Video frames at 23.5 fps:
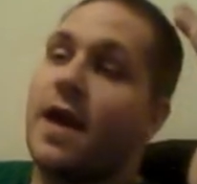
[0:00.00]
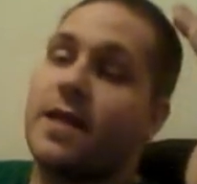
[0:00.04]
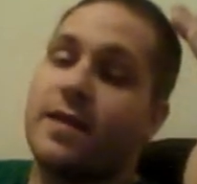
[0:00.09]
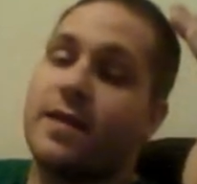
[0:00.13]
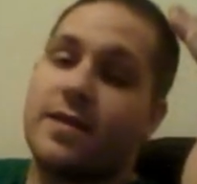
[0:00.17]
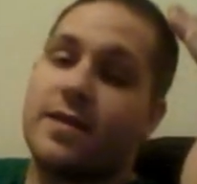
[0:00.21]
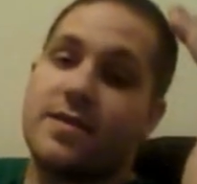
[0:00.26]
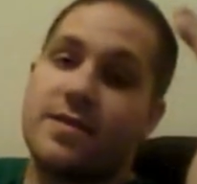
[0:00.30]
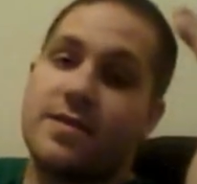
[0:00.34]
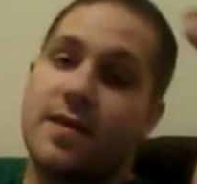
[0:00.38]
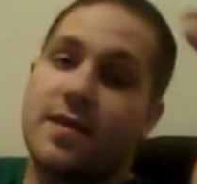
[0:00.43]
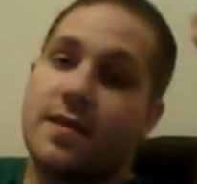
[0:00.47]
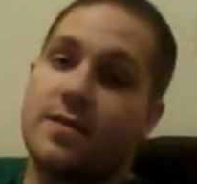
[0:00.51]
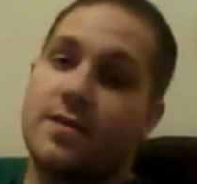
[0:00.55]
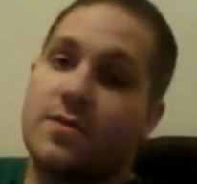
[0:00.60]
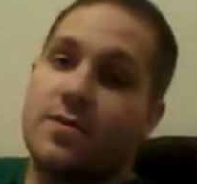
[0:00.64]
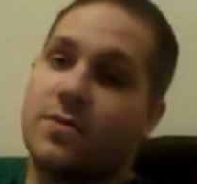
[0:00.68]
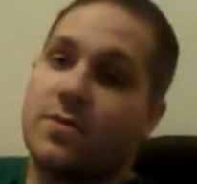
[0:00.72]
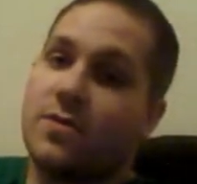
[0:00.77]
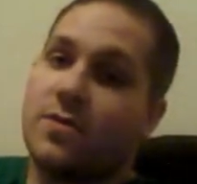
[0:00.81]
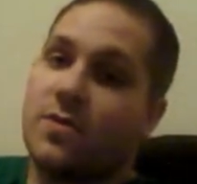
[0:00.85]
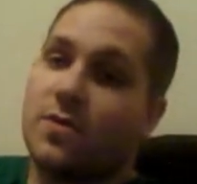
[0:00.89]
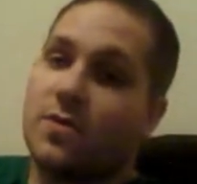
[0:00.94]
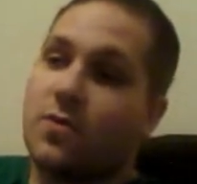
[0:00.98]
and I'll send you
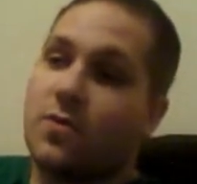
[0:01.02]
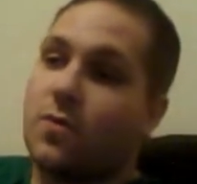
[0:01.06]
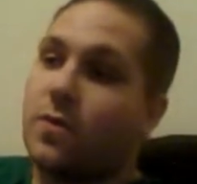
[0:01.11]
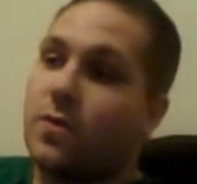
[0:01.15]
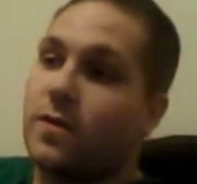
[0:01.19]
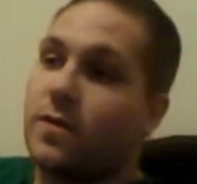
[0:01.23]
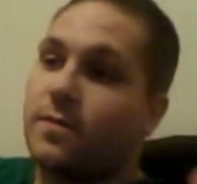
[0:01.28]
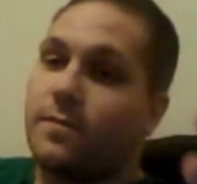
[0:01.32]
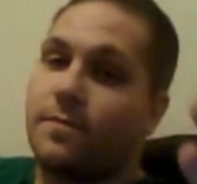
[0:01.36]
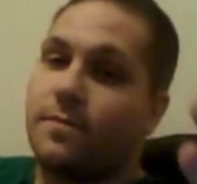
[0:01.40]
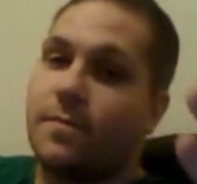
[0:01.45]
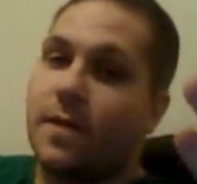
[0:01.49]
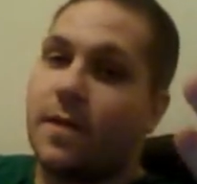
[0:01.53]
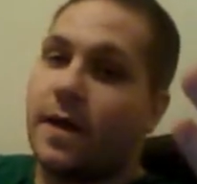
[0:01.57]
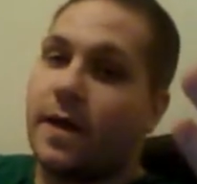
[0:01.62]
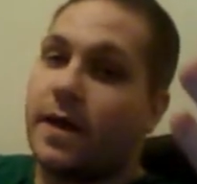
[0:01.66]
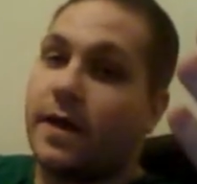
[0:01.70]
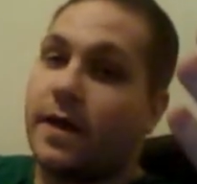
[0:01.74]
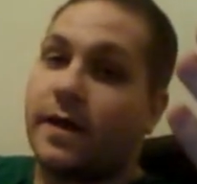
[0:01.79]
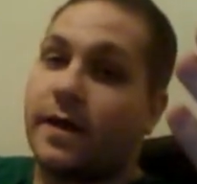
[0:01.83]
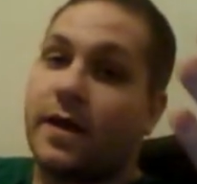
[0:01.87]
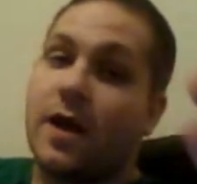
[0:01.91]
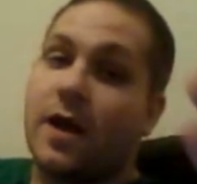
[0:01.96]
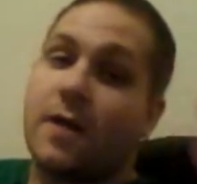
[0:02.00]
the new one,
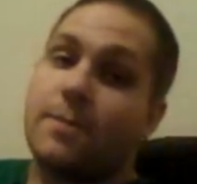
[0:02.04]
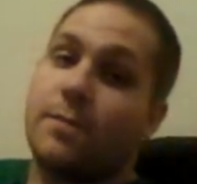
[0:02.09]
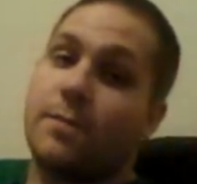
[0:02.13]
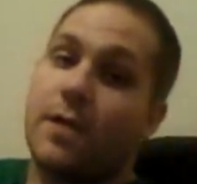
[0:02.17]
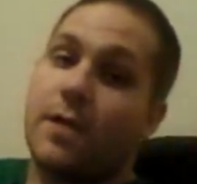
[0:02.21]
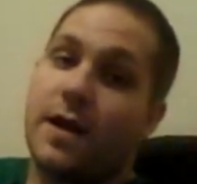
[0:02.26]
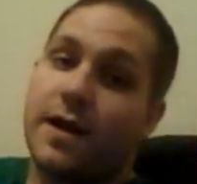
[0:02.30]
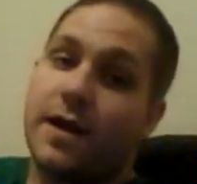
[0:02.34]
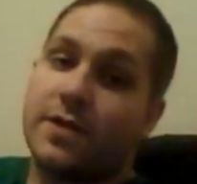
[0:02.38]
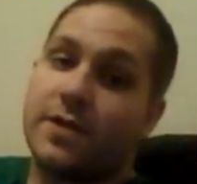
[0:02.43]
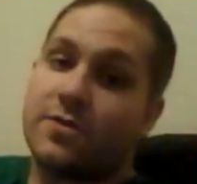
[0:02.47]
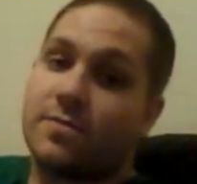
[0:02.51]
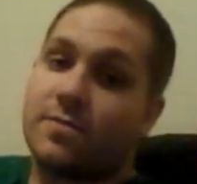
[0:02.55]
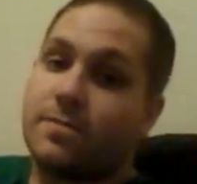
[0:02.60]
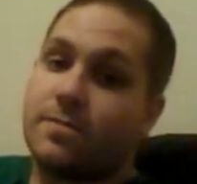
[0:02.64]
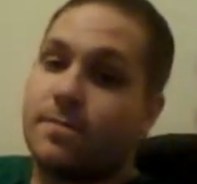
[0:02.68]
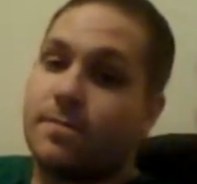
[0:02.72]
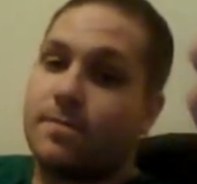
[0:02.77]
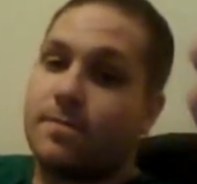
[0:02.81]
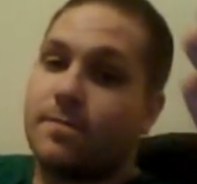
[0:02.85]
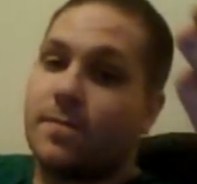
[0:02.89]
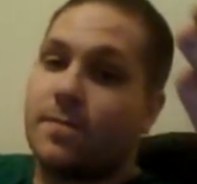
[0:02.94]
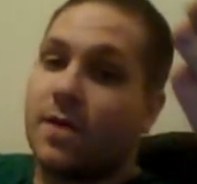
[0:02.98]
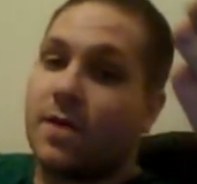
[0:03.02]
carte blanche,
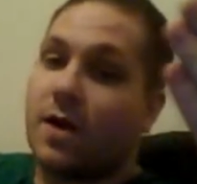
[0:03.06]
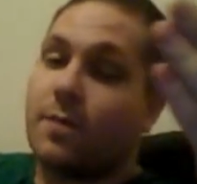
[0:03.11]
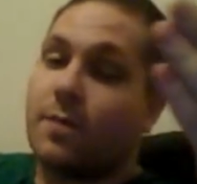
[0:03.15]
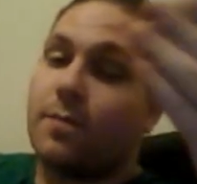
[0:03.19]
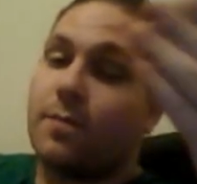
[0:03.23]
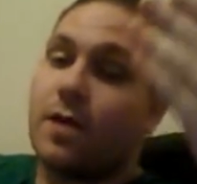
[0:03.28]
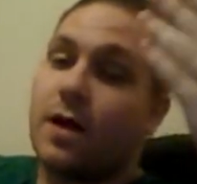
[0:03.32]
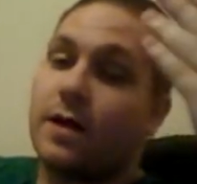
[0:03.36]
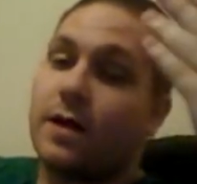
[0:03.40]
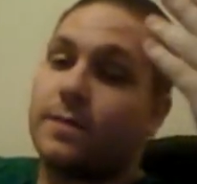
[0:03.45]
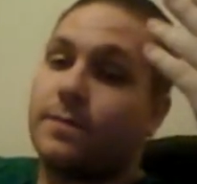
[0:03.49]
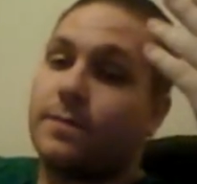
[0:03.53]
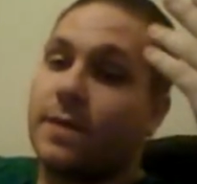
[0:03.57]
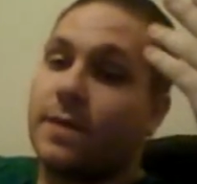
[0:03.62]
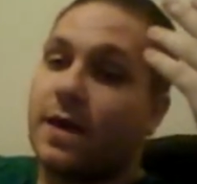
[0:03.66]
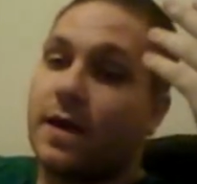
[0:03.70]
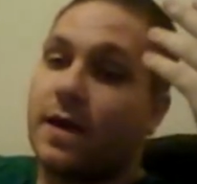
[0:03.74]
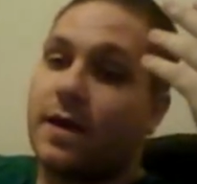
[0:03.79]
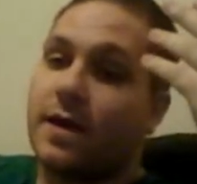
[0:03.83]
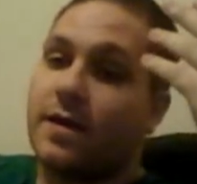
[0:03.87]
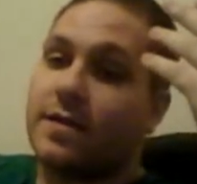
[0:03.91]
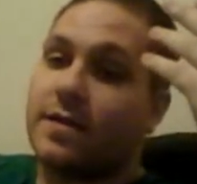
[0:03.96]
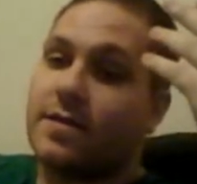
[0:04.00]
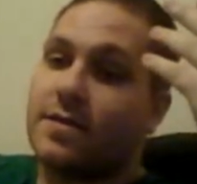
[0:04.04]

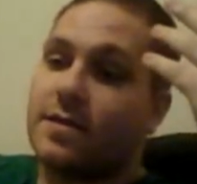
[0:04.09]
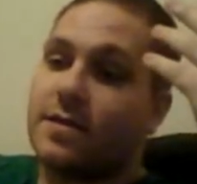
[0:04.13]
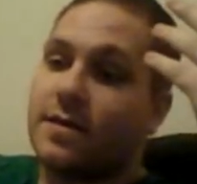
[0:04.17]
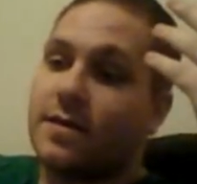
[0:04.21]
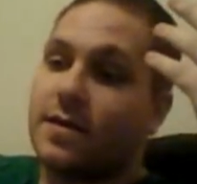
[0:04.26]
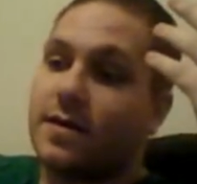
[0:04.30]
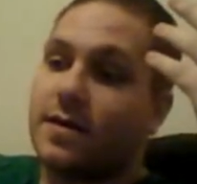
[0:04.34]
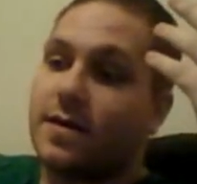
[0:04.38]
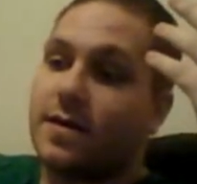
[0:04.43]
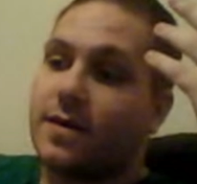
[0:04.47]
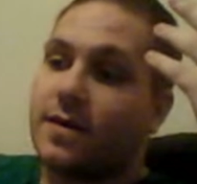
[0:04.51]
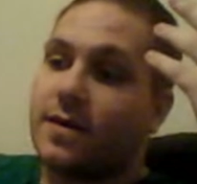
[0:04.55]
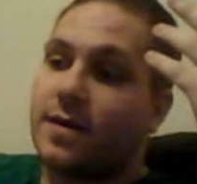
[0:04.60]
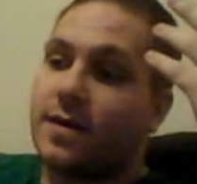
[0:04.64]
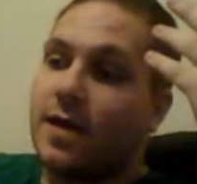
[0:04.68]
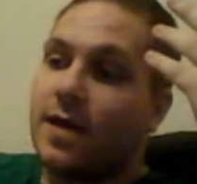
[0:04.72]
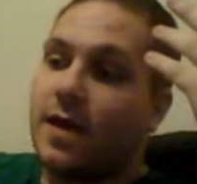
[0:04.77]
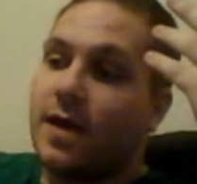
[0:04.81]
because I